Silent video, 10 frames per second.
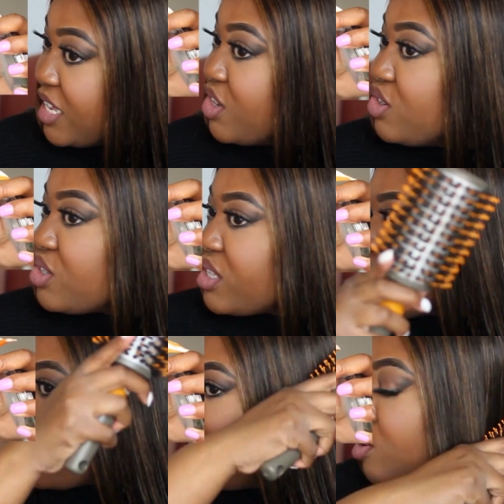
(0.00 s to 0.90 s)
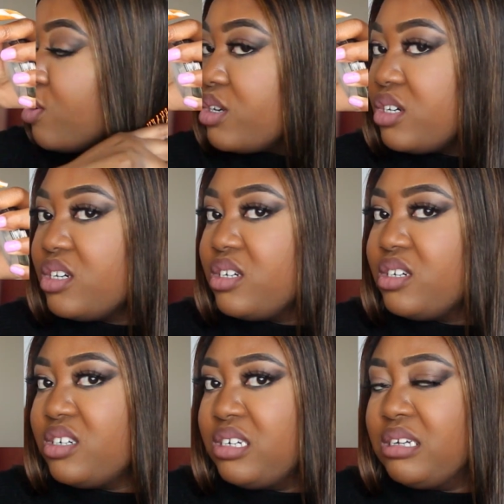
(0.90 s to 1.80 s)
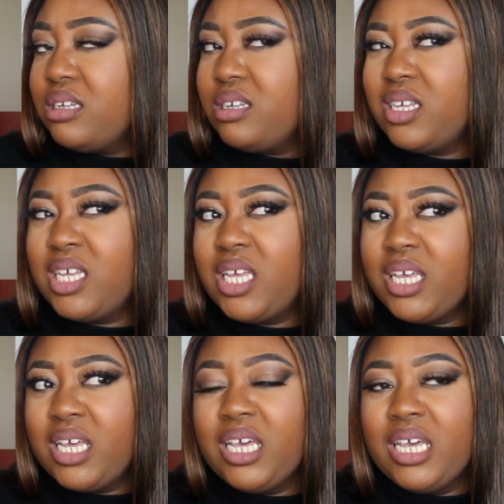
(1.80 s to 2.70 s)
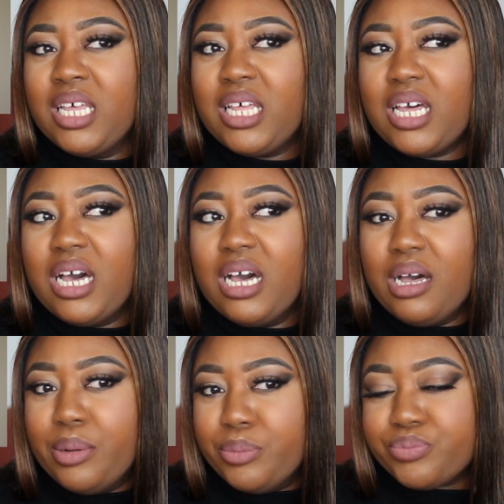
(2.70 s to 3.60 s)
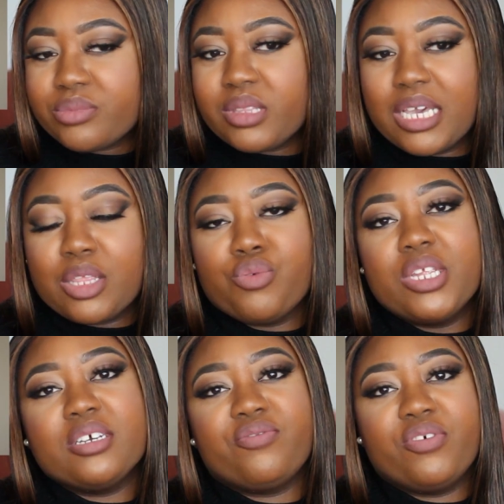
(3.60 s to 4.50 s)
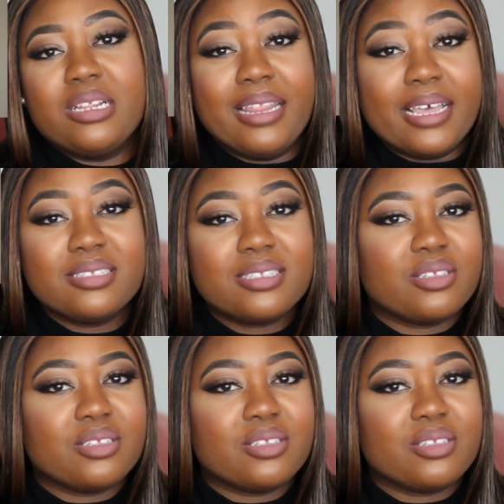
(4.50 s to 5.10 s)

Usually I order like 3 different lengths.